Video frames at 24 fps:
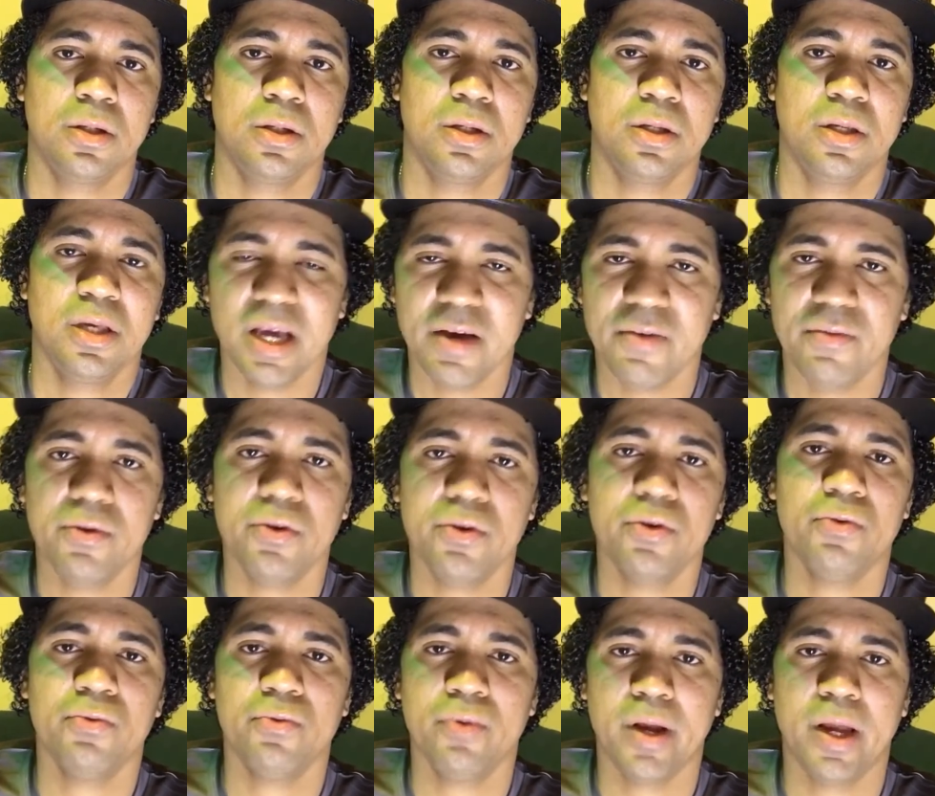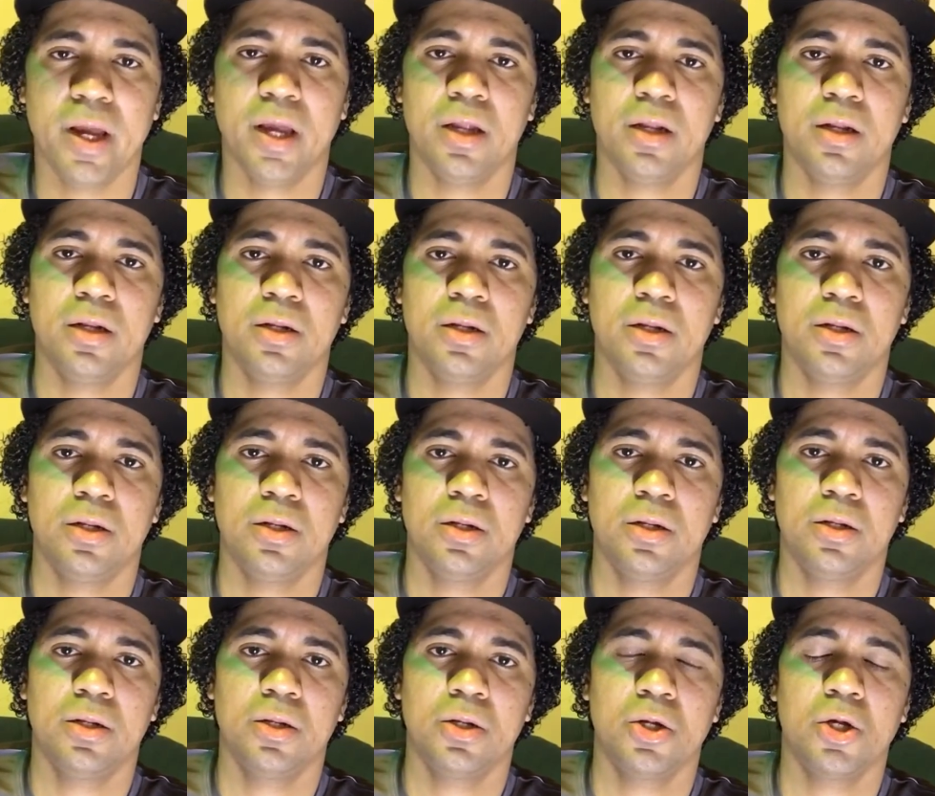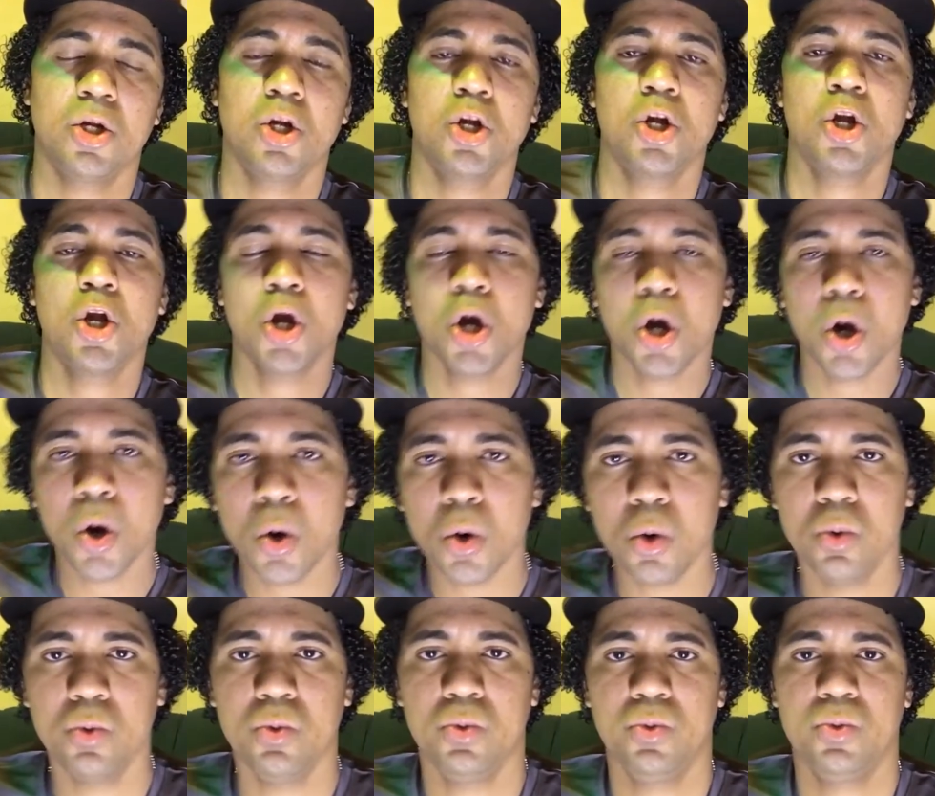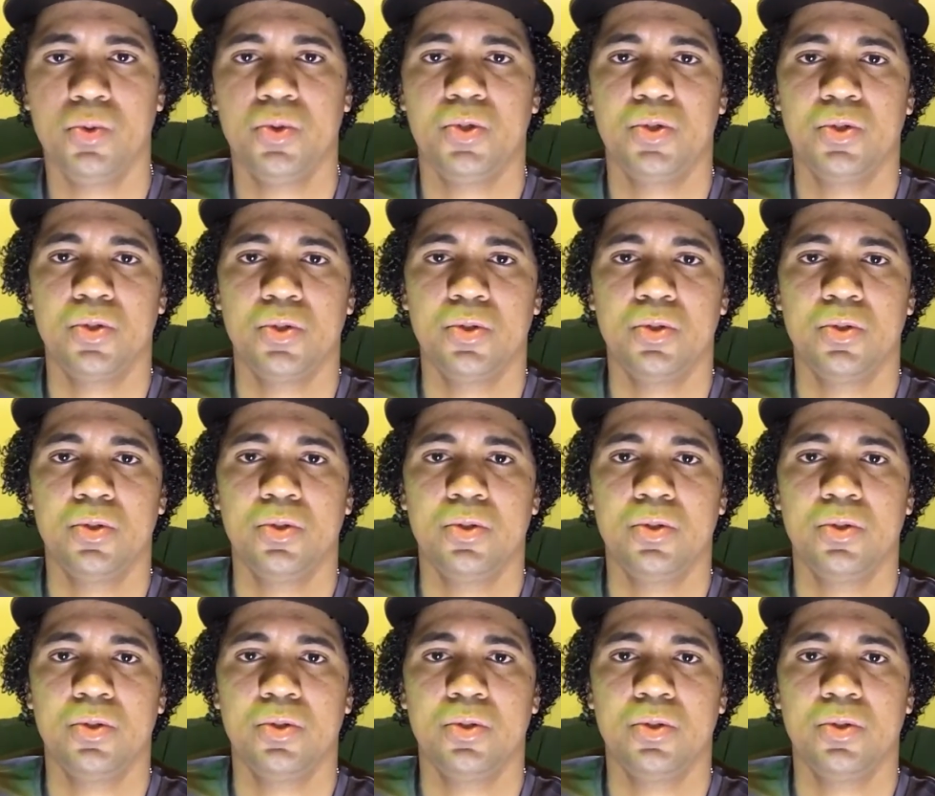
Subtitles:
Kevin Durant goes